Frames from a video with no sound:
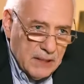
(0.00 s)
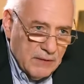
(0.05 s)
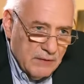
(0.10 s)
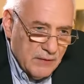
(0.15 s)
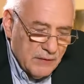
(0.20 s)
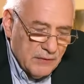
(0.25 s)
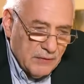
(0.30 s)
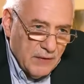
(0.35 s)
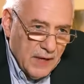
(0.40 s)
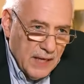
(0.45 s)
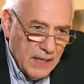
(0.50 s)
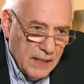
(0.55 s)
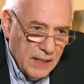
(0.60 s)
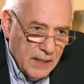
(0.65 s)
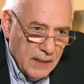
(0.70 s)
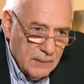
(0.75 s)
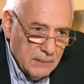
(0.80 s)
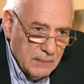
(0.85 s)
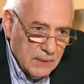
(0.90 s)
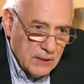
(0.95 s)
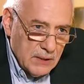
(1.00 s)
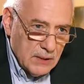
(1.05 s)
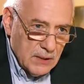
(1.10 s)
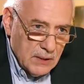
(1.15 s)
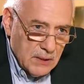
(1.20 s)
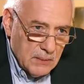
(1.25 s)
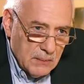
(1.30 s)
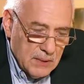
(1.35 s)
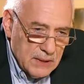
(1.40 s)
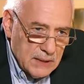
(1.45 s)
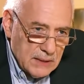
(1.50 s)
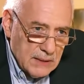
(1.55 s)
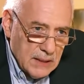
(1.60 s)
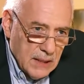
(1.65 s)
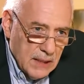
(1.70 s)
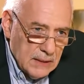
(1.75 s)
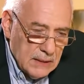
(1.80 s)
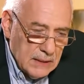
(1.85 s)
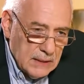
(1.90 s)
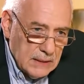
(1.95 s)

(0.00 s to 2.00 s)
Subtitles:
of a failure when you look at what he's done?